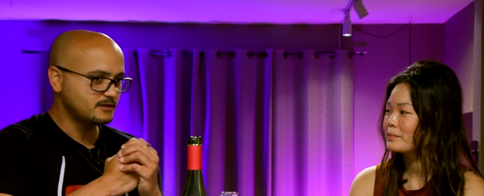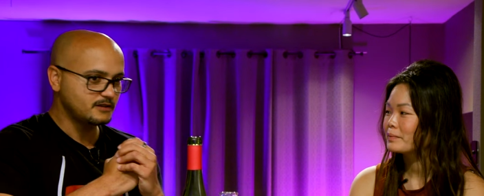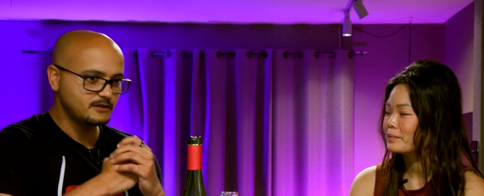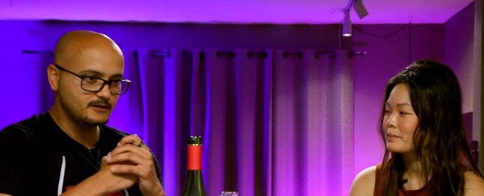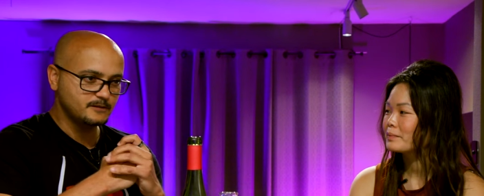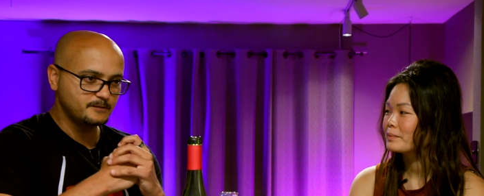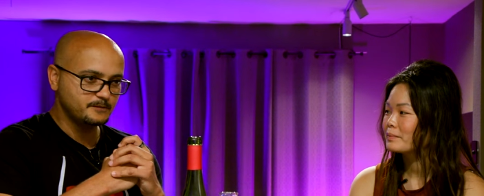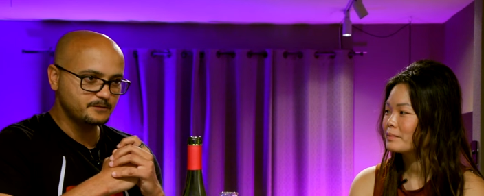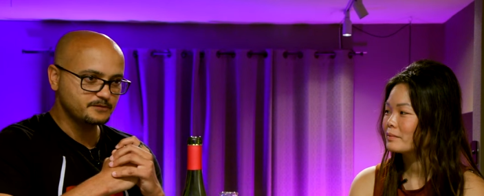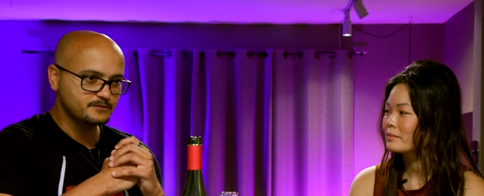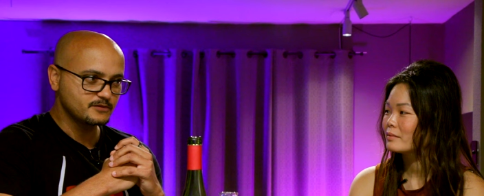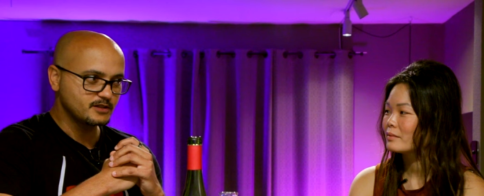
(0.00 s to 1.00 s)
Speaker 1: Um,
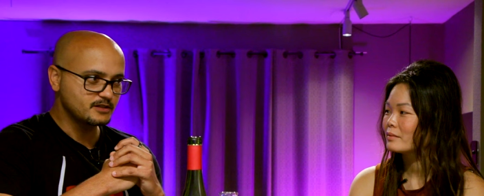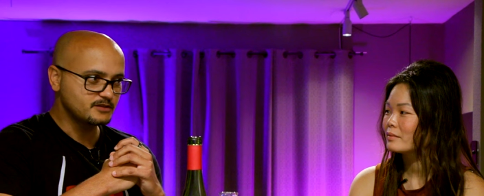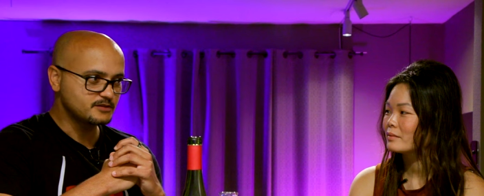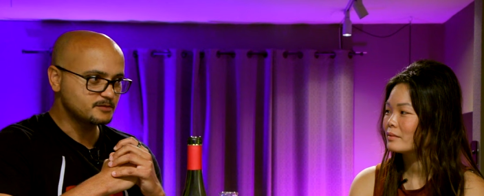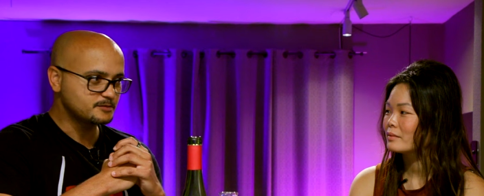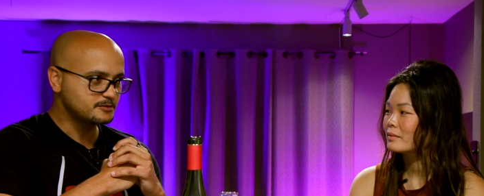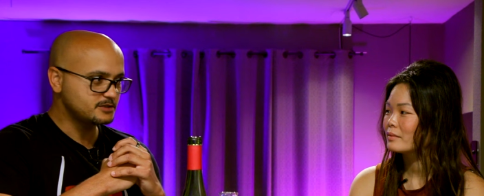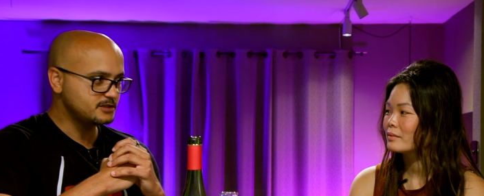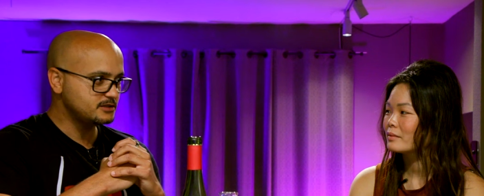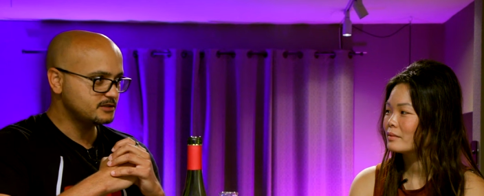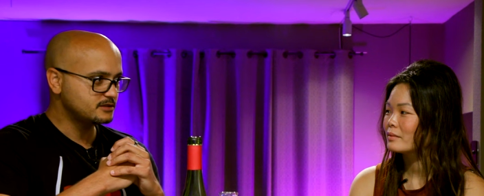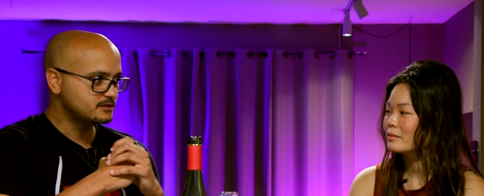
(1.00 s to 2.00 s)
it's
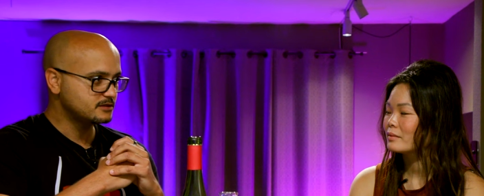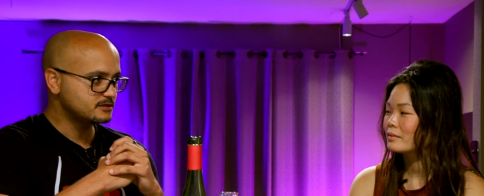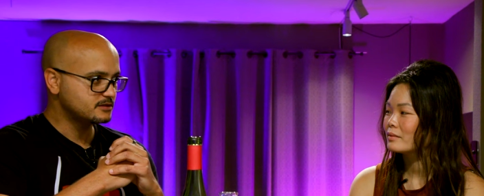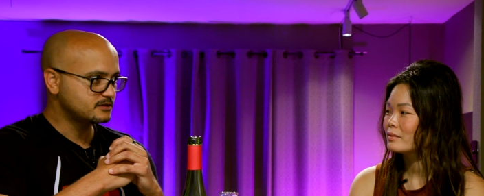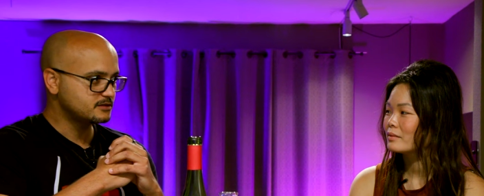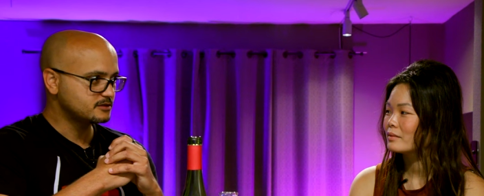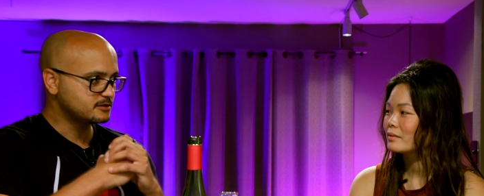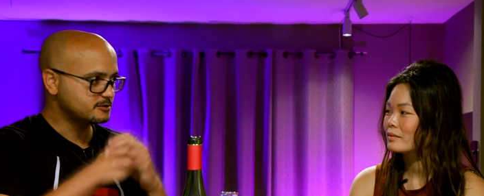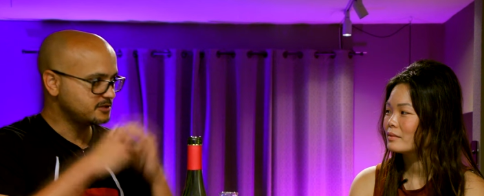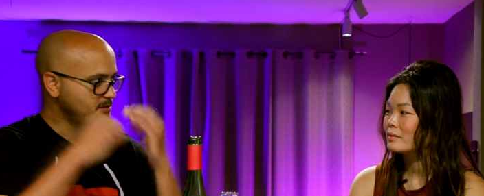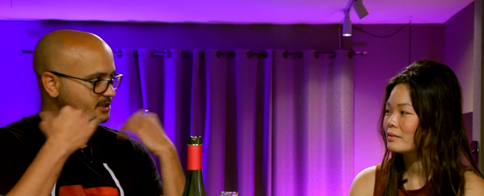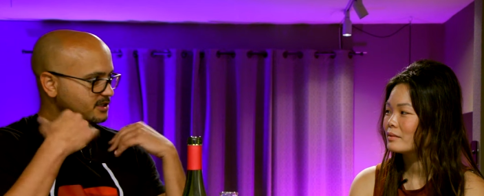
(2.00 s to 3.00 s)
pretty
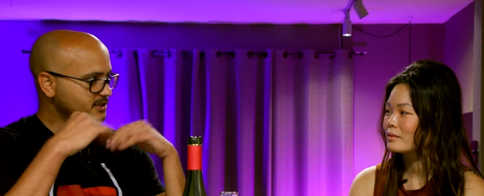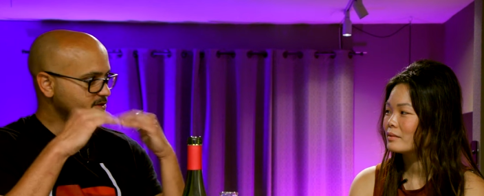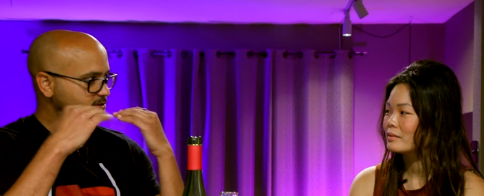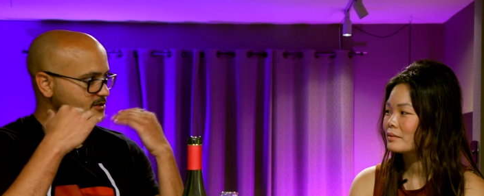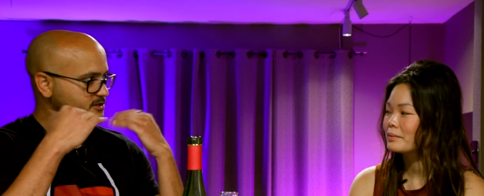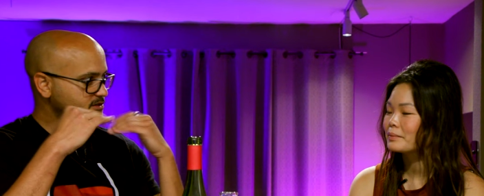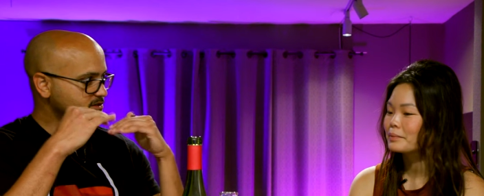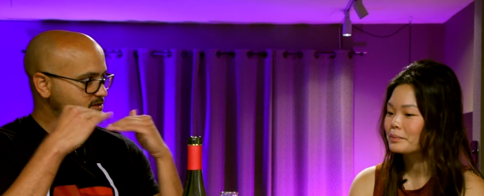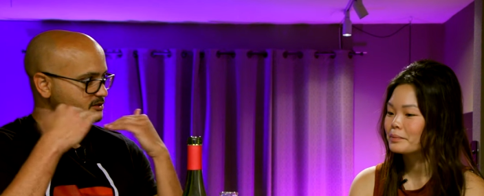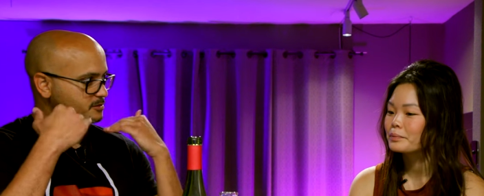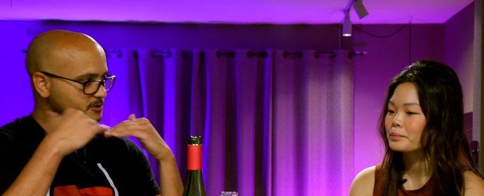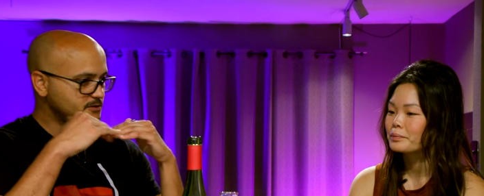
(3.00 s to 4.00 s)
creamy, actually, just
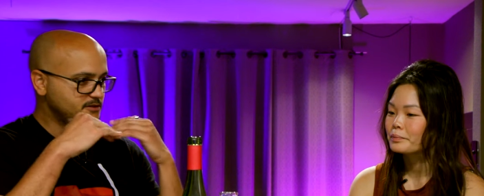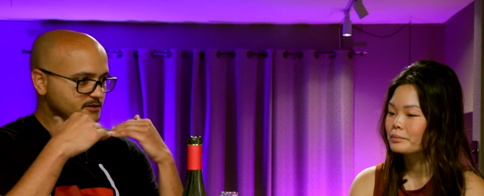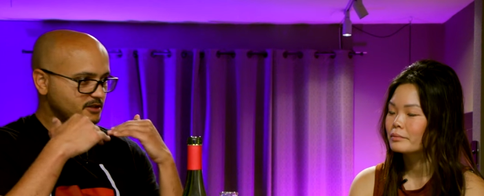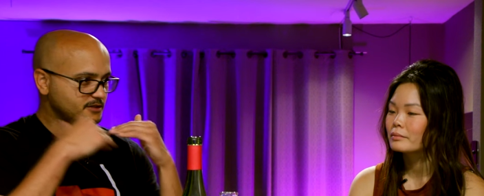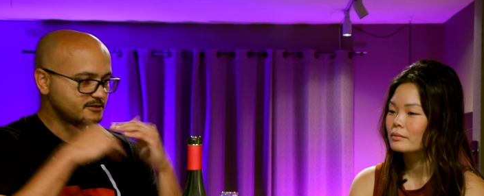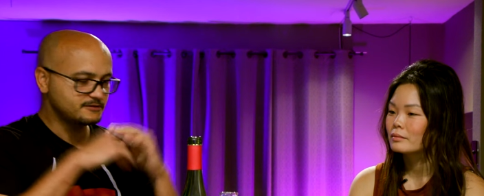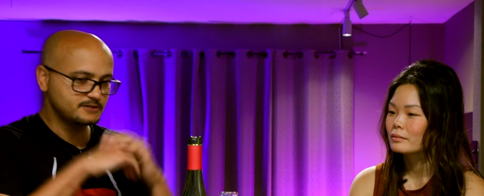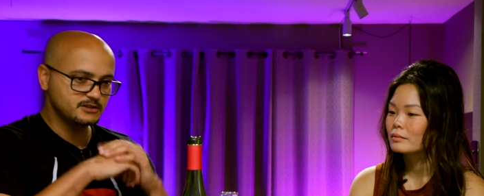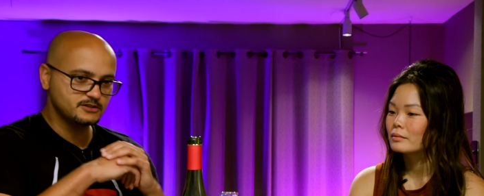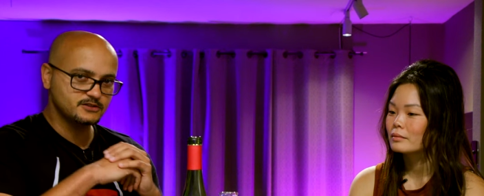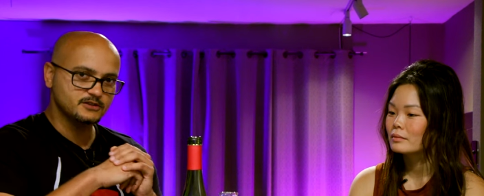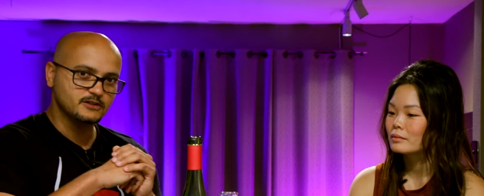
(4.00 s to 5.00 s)
smooth on the
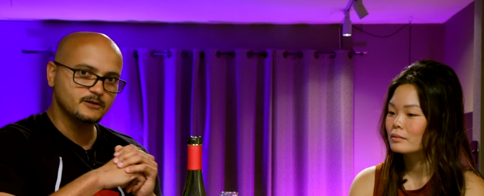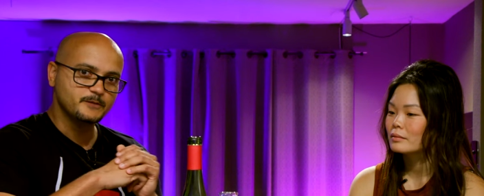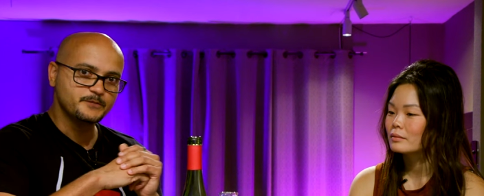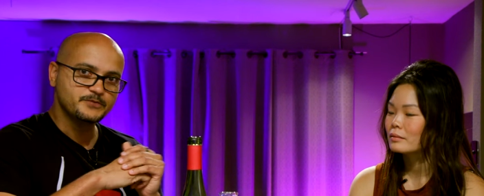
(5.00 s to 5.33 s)
finish there.